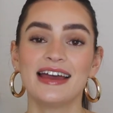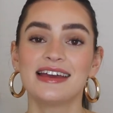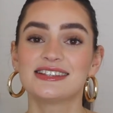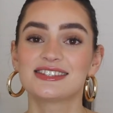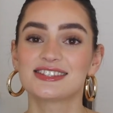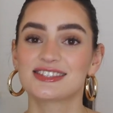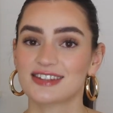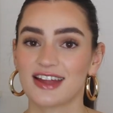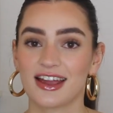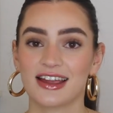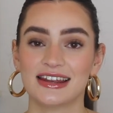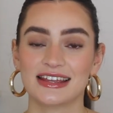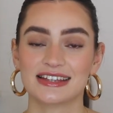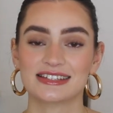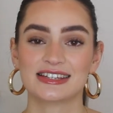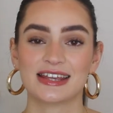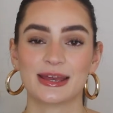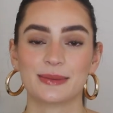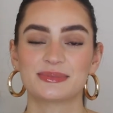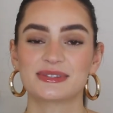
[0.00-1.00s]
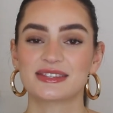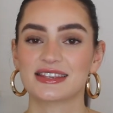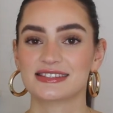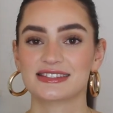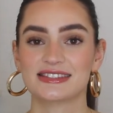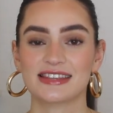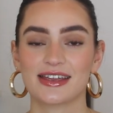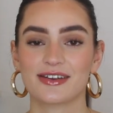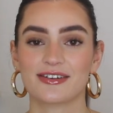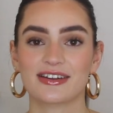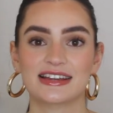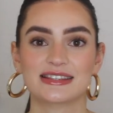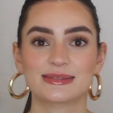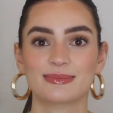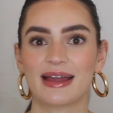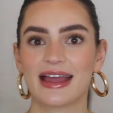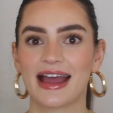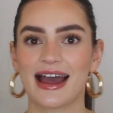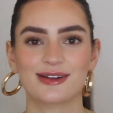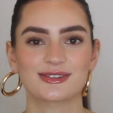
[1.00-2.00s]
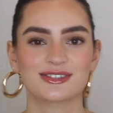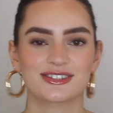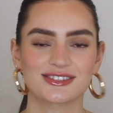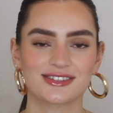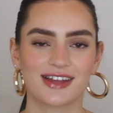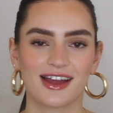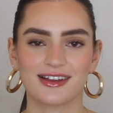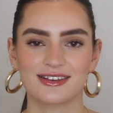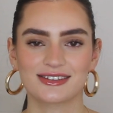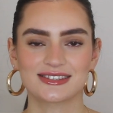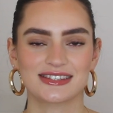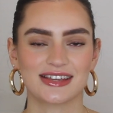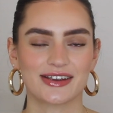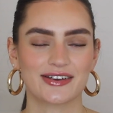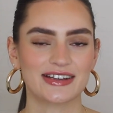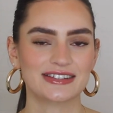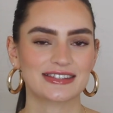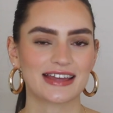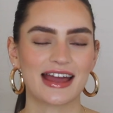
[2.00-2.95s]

styling tips series, my how to style series.